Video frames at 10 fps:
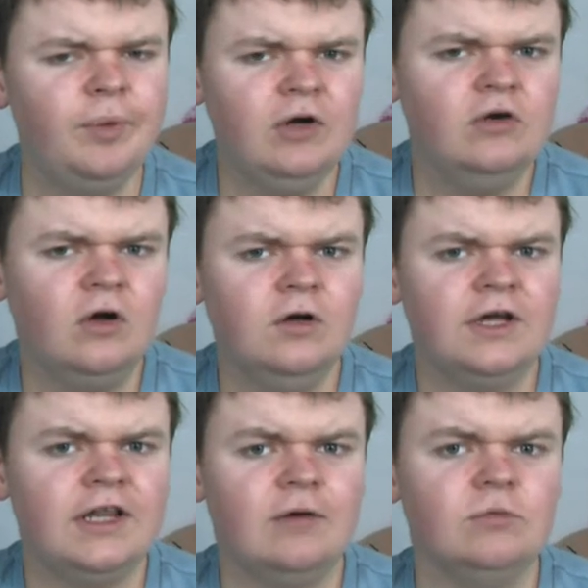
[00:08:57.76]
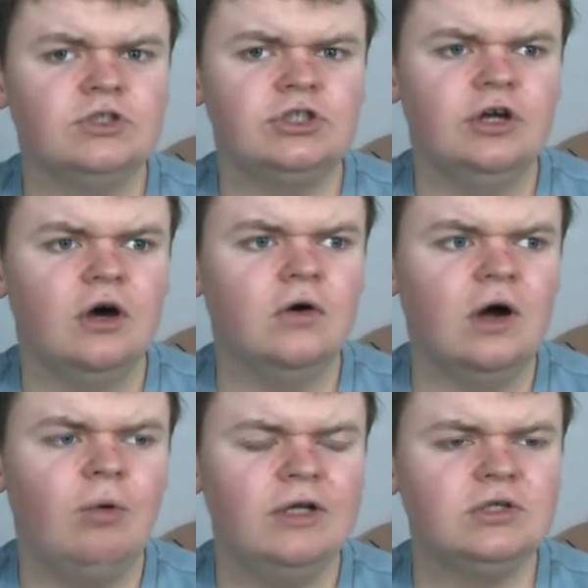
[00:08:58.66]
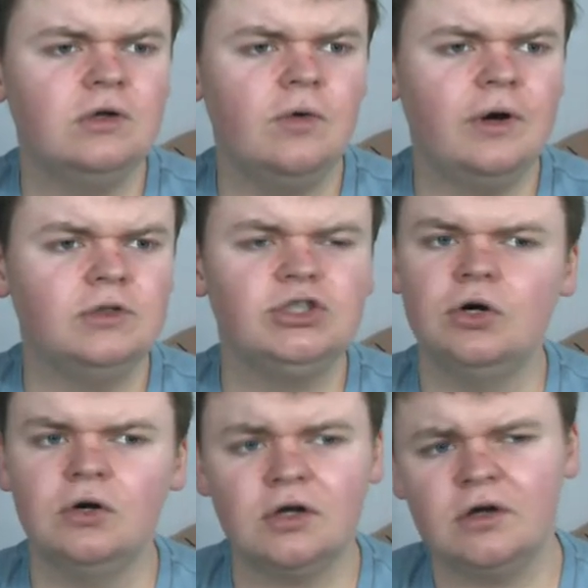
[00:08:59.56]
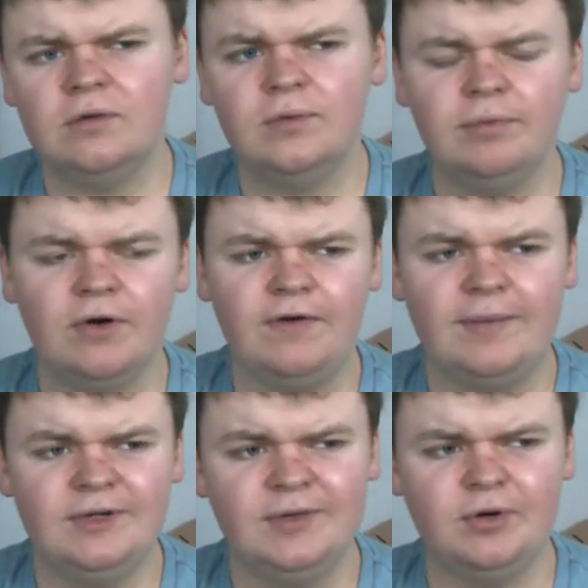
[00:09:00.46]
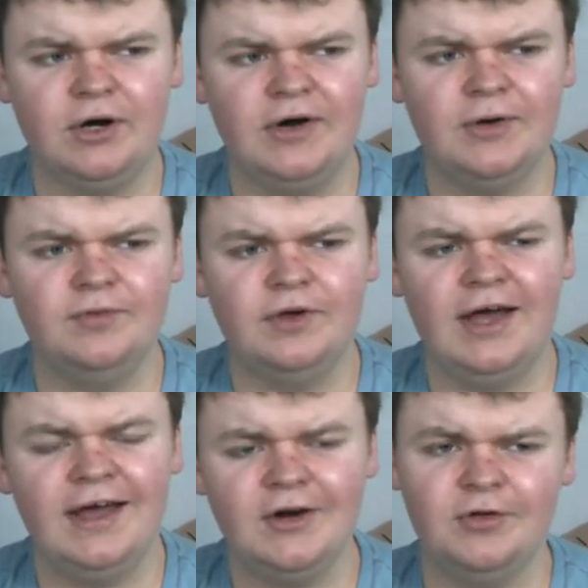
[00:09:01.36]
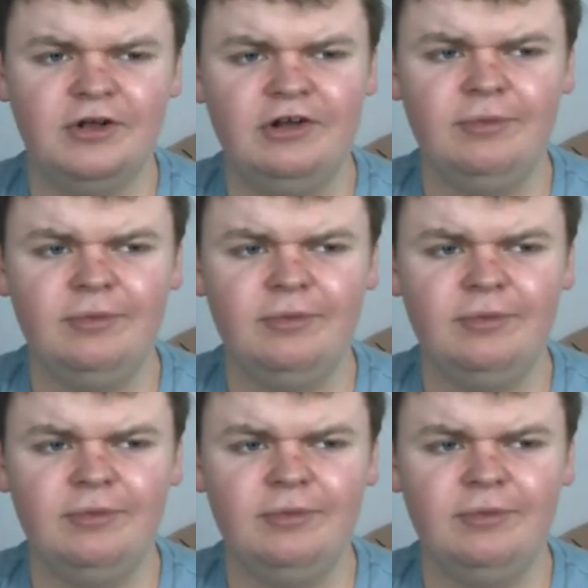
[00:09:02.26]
been on holiday that much, you know. I went a lot when I was younger with my family, but I don't really